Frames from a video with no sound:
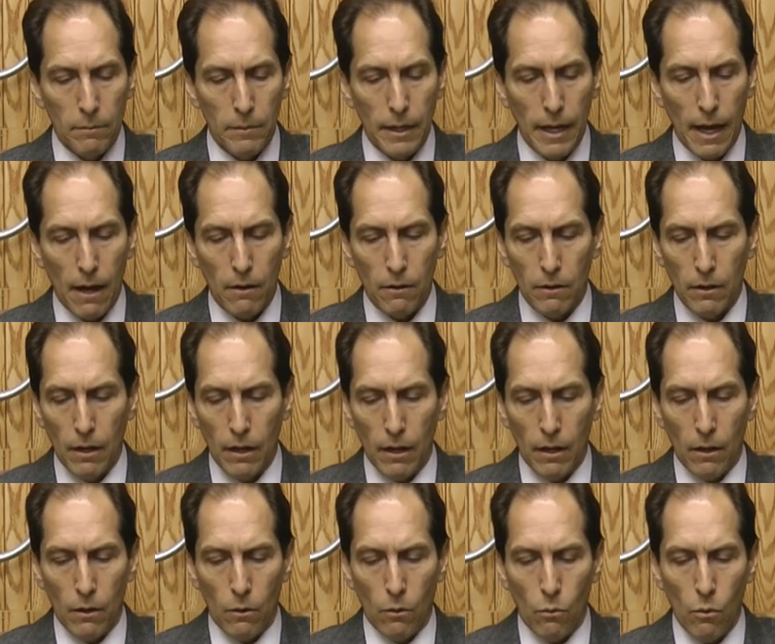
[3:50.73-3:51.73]
Now,
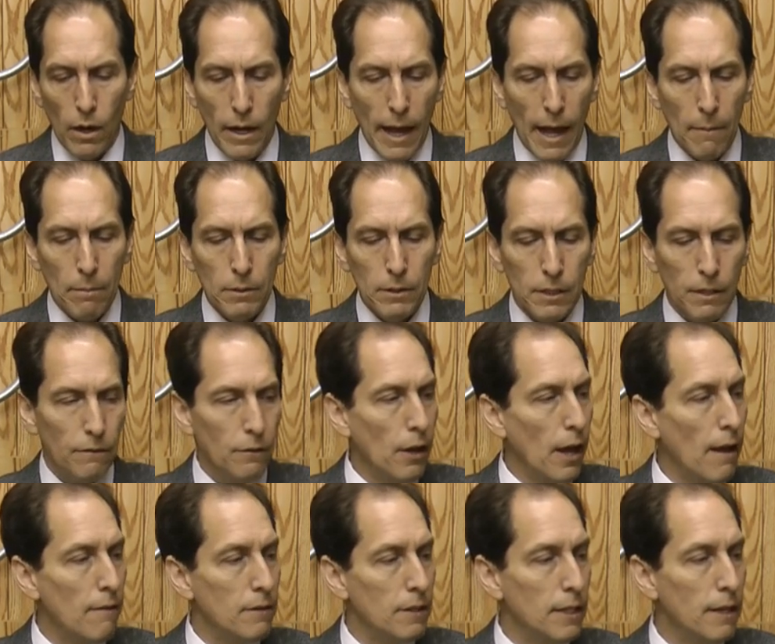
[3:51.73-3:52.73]
what happens if you
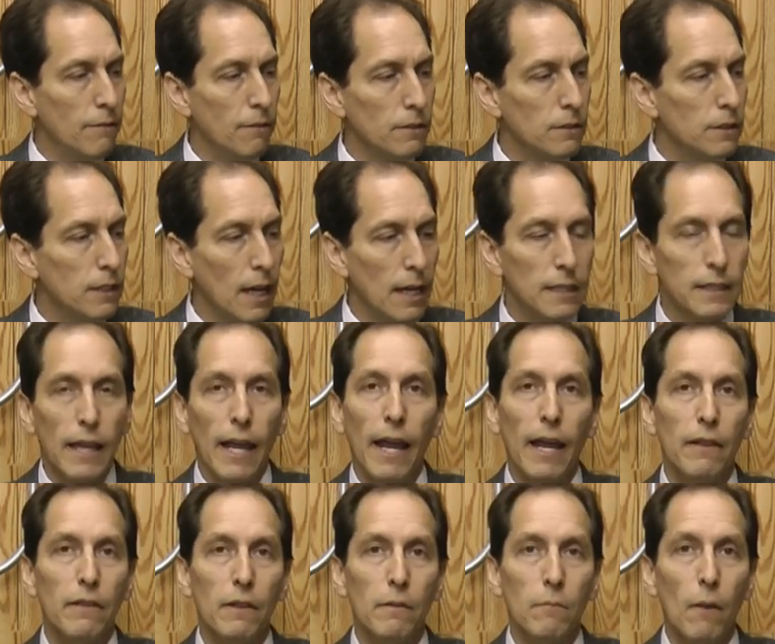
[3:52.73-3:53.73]
have a different size
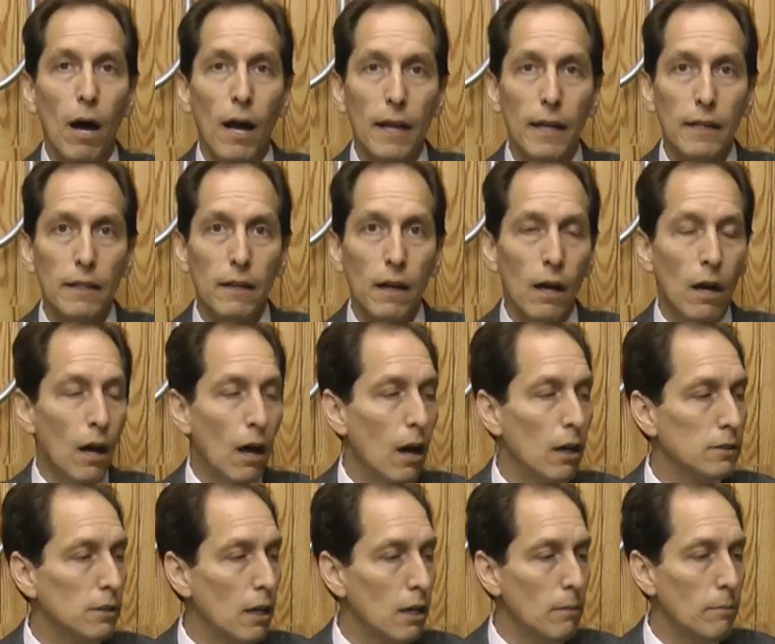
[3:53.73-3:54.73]
can than mine?
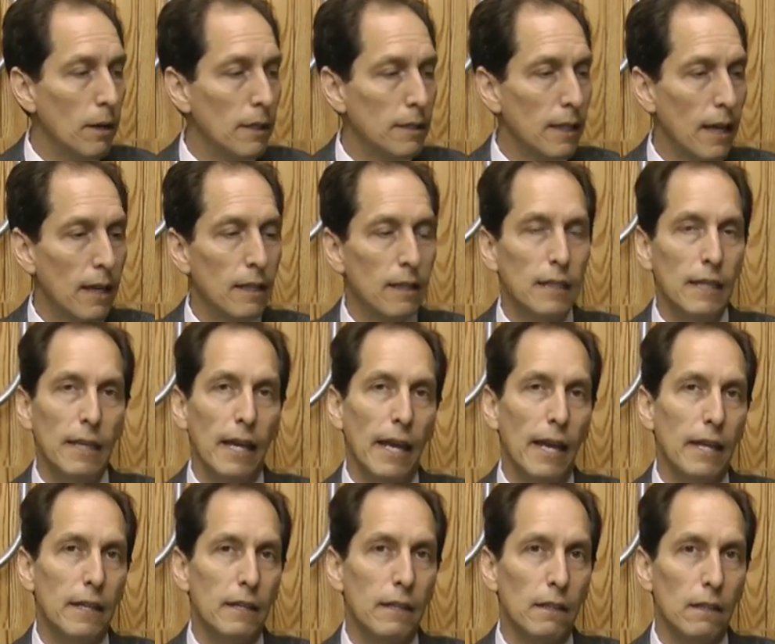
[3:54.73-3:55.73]
I'll talk about that at the
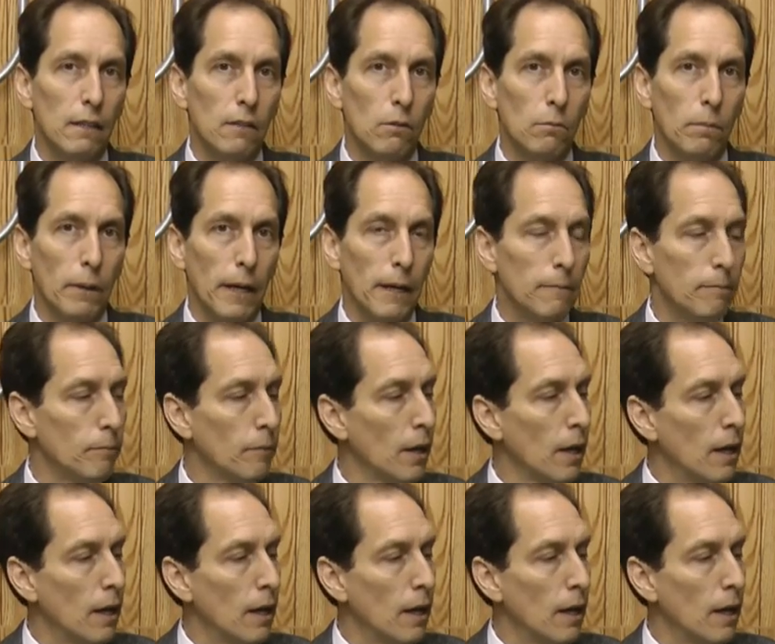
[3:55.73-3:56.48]
end a little bit.